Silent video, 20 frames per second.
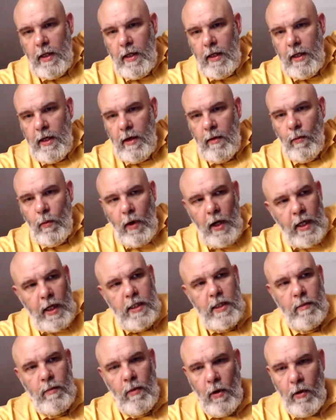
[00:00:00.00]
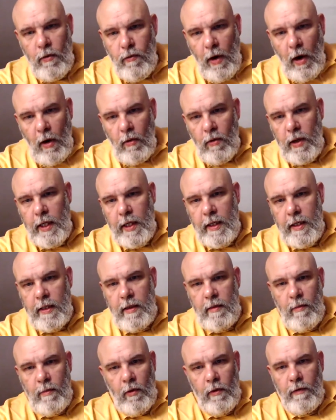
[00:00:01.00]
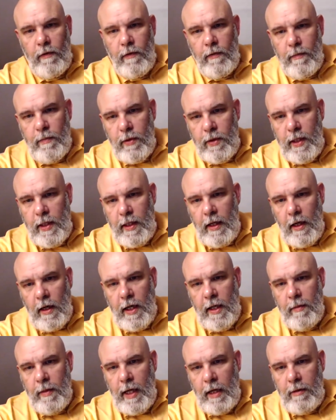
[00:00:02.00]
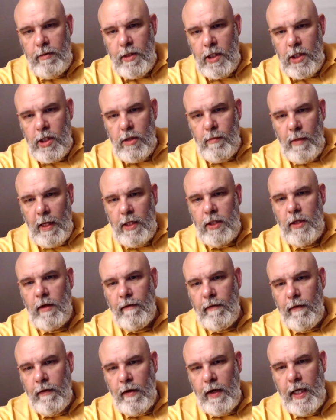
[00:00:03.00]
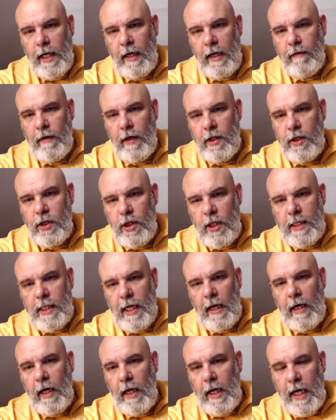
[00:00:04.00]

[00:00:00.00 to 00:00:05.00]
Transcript: at worst, they might roll it in, but they're not going to be able to smash the fucking living shit out.